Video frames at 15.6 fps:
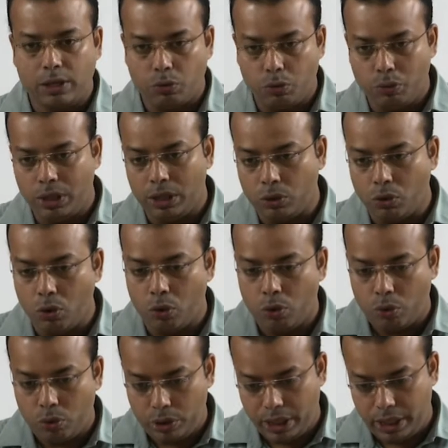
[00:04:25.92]
we will
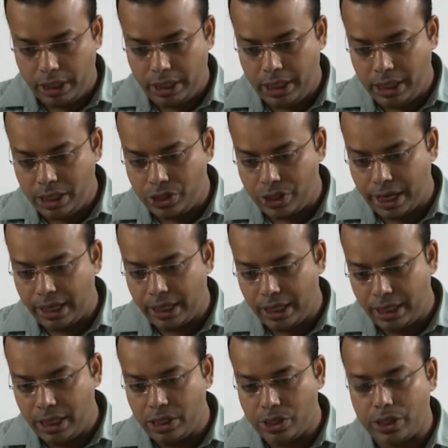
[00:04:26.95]
go each
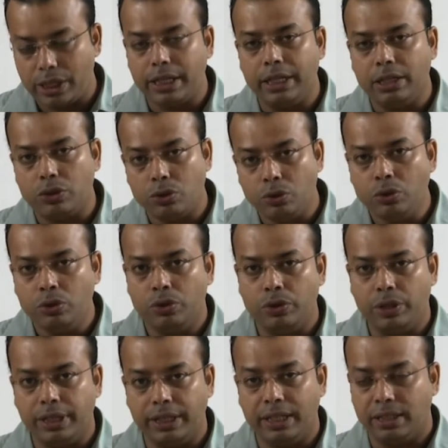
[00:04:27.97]
into
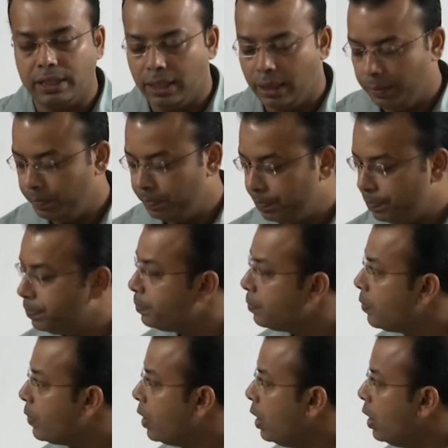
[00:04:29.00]
detail.
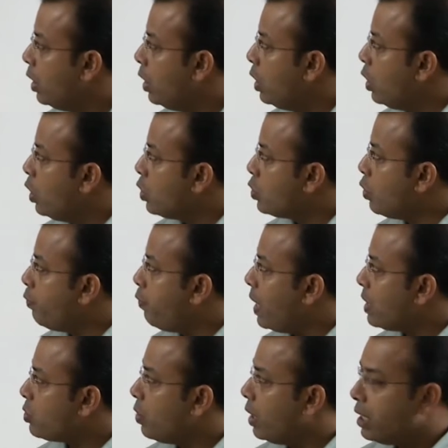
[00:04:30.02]
So,
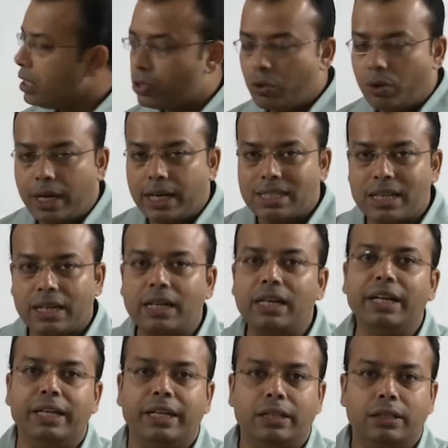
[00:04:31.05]
first one is known as the
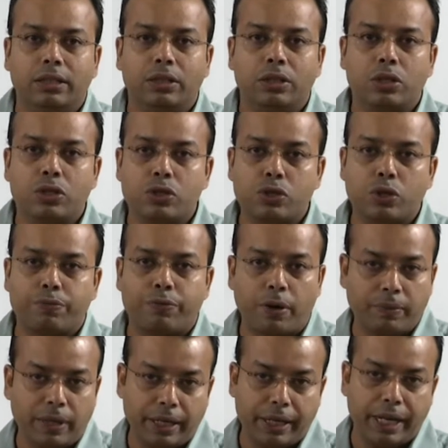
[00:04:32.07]
cleaning. So,
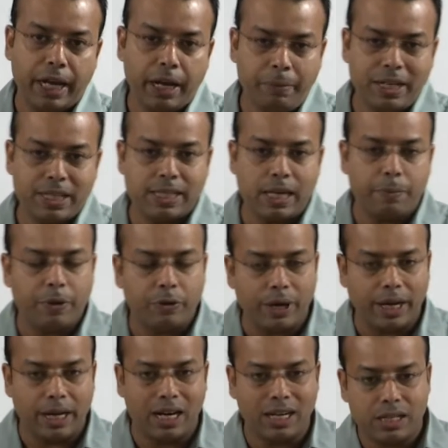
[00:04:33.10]
from the name itself you
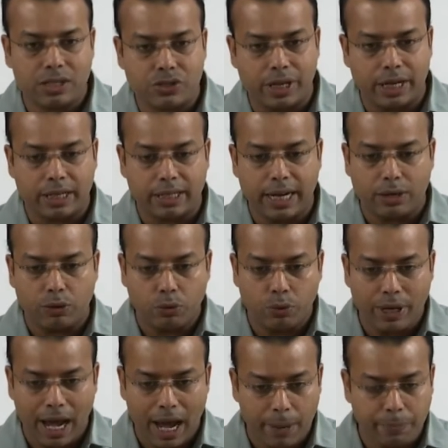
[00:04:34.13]
can understand that
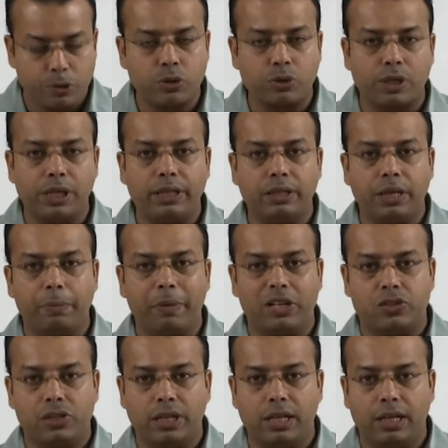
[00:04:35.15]
we have to clean the
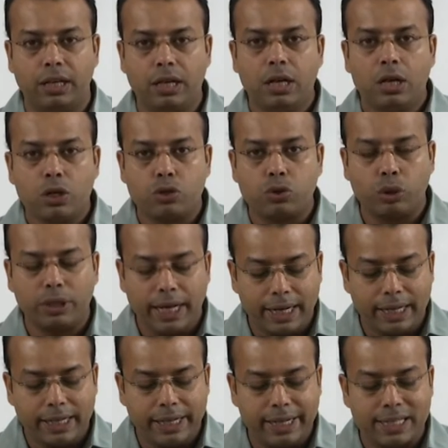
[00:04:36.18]
material so
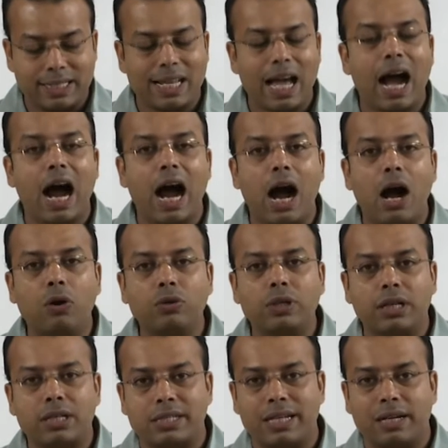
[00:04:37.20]
that its
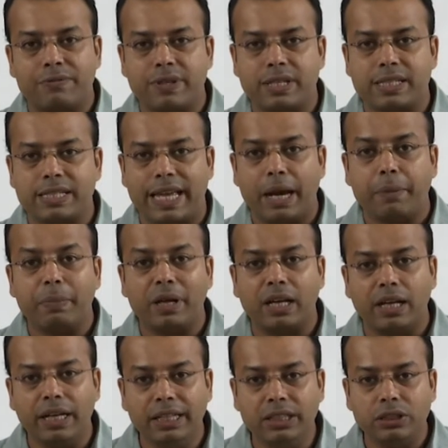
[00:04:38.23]
outer surface can be
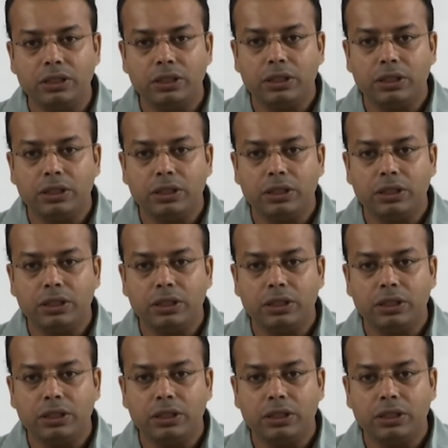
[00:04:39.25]
cleaned